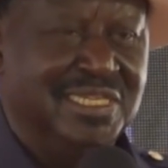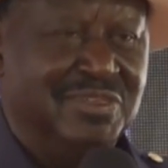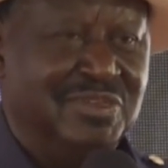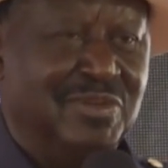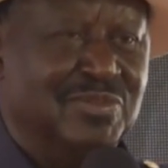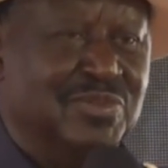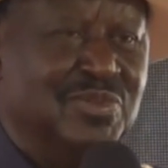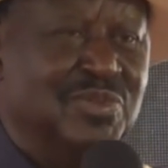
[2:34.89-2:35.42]
You
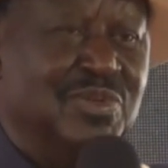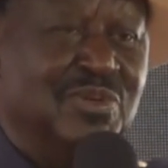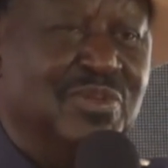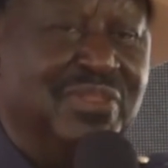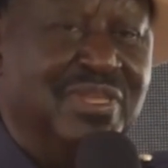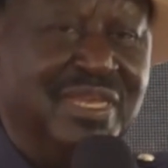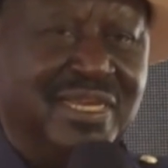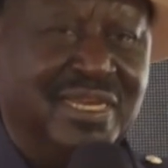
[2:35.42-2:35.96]
have to go
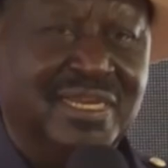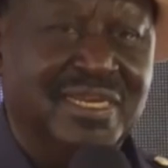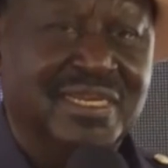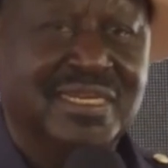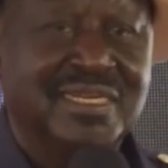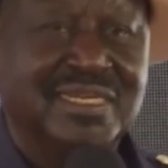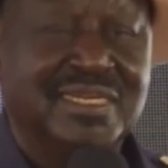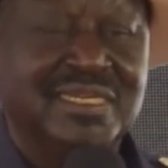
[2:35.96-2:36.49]
there
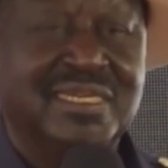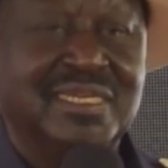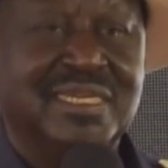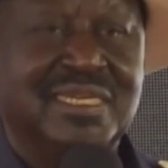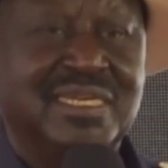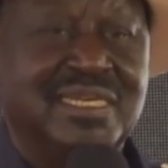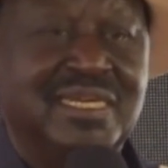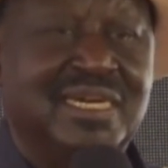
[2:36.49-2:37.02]

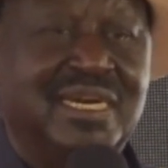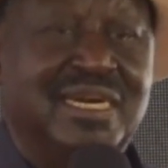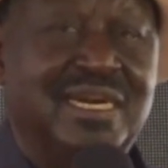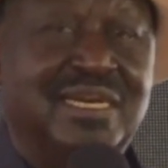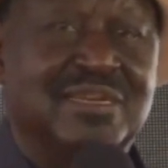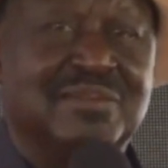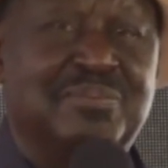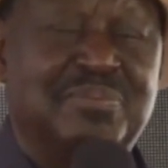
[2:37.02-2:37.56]

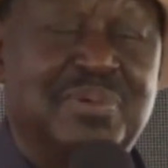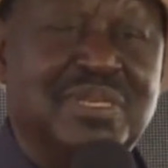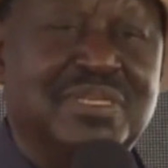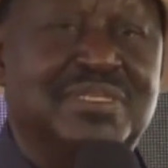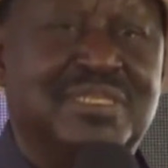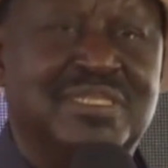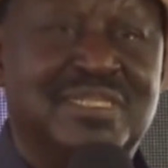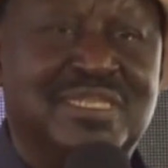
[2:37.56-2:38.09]
and pass
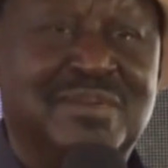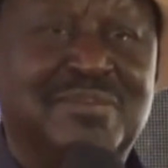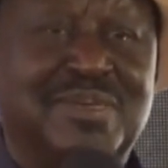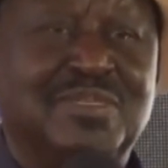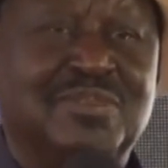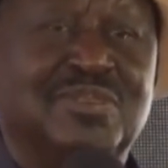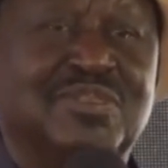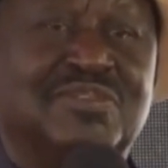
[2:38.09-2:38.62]
the
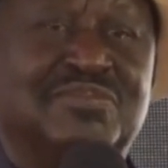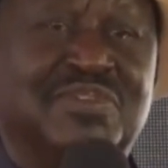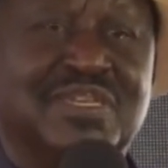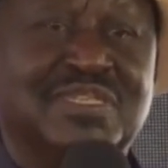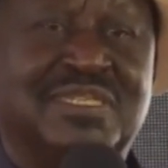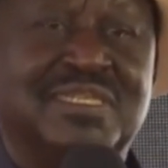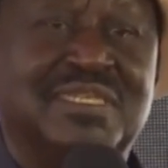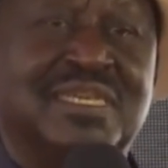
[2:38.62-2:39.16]
German
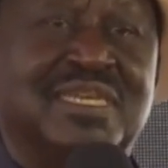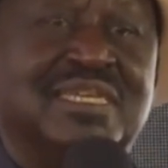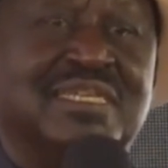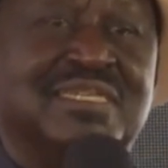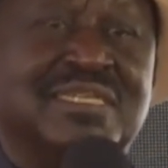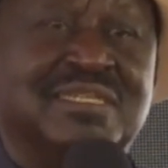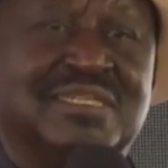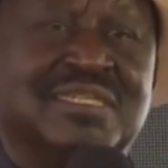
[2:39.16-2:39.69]
university
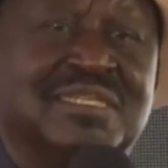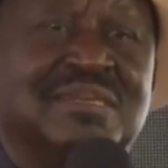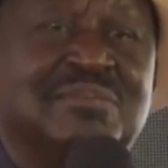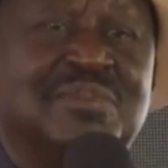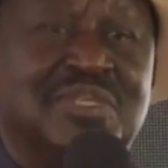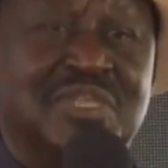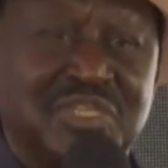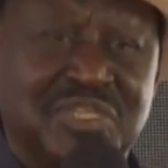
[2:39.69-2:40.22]
entrance
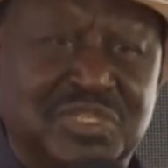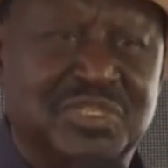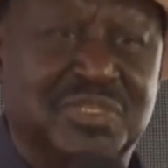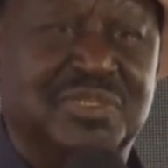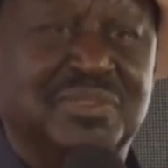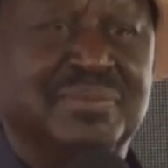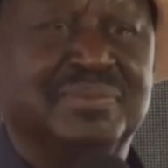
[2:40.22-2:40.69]
examination,